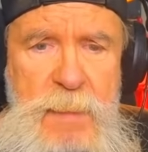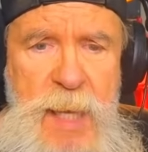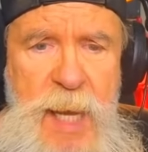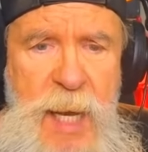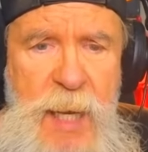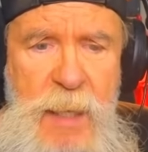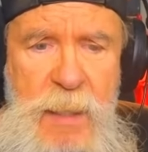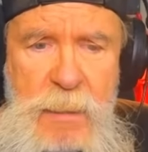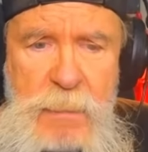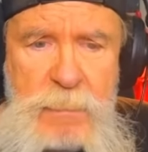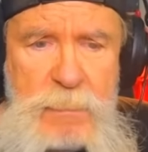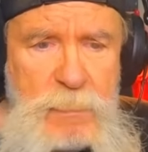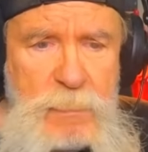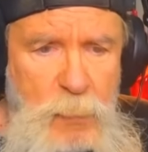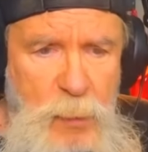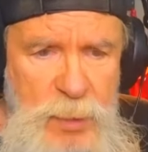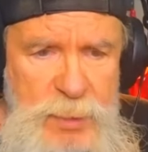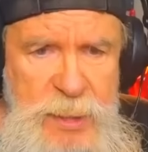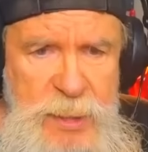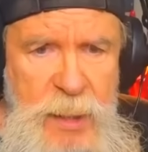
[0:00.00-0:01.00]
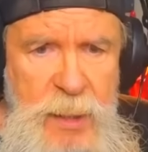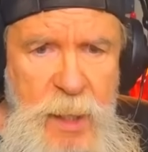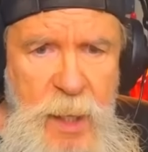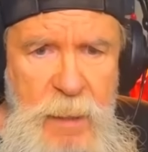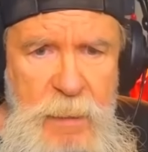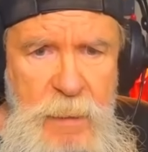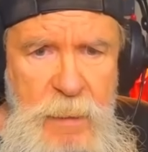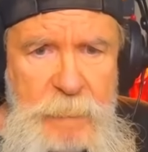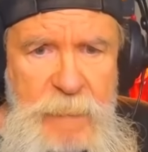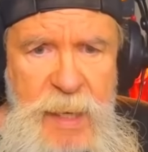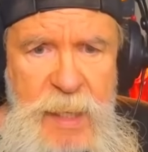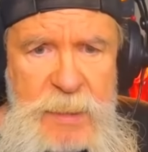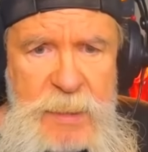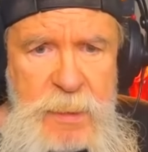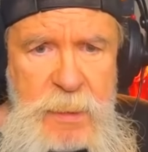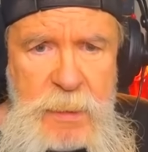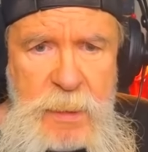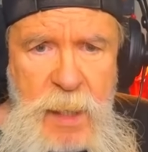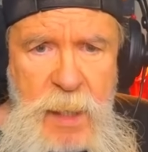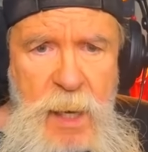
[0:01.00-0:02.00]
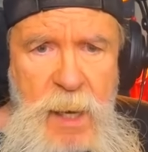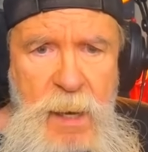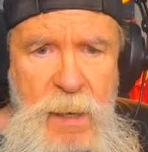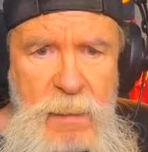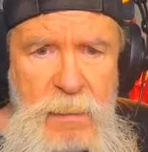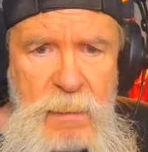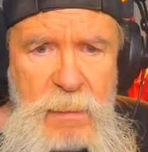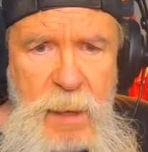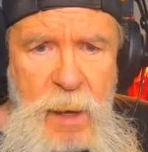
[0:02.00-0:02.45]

Uh, once I got Amazing Kong,